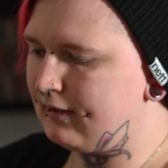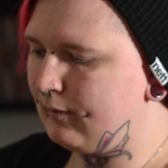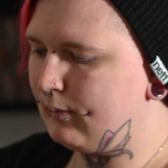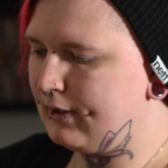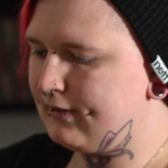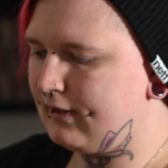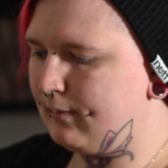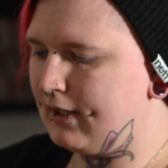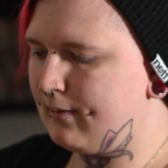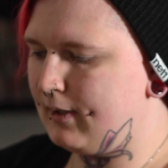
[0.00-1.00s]
ones that are
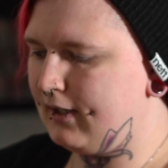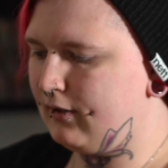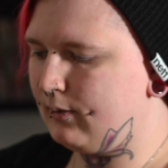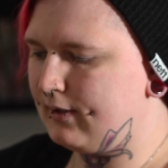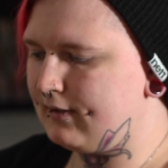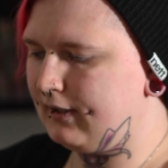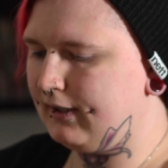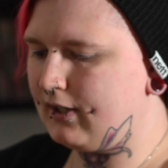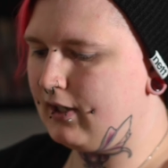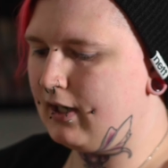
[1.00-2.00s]
becoming
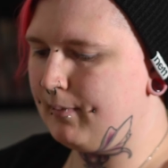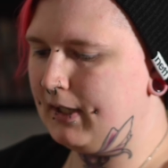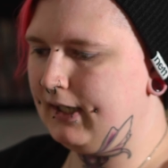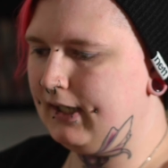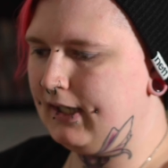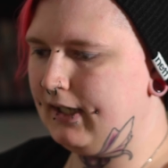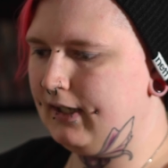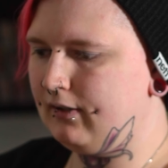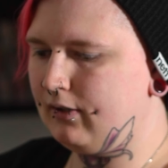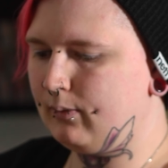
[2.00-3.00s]
increasingly common
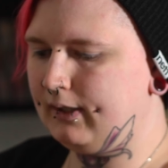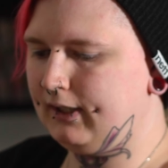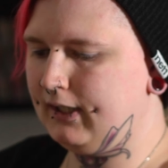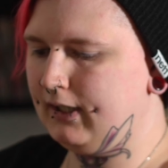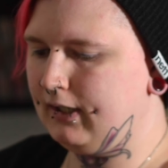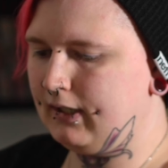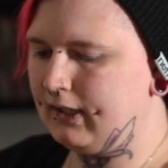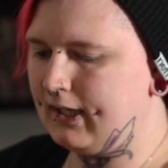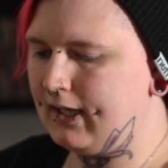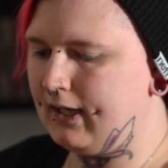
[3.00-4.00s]
in QuinLan
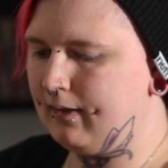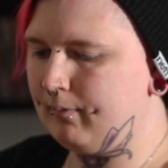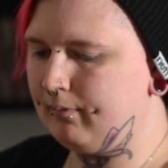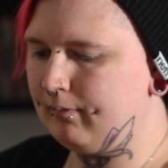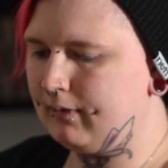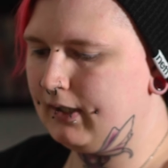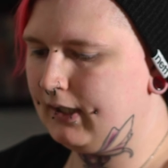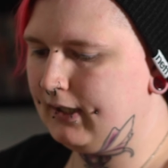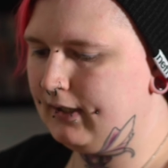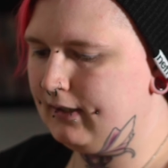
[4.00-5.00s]

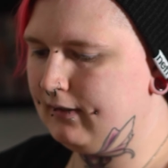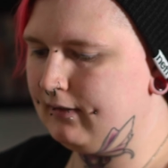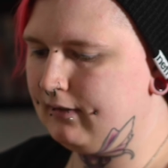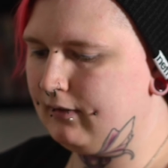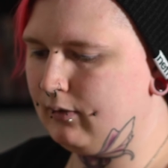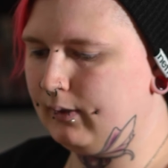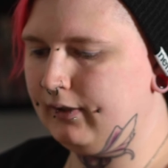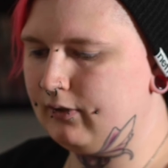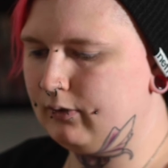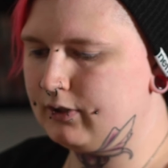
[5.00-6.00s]
is
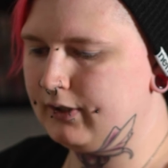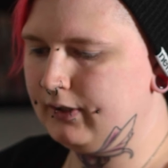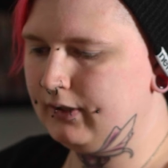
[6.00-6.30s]
Guerrilla Soldier.